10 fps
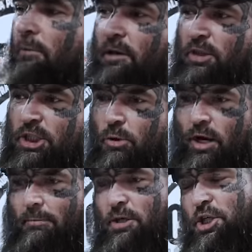when you're
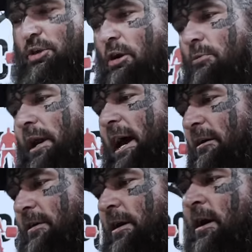squatting because you don't want to
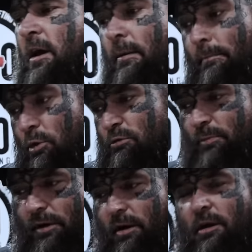have
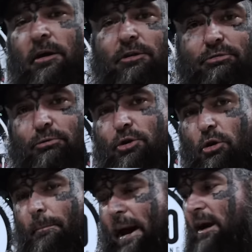movement through
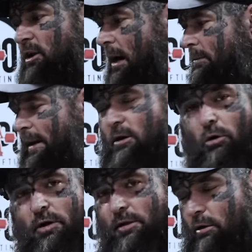your back, your upper back
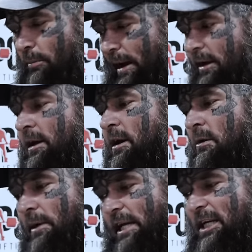or your lower back.
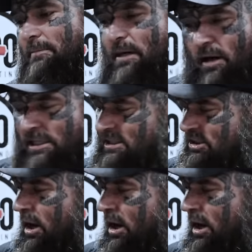We need it to be nice and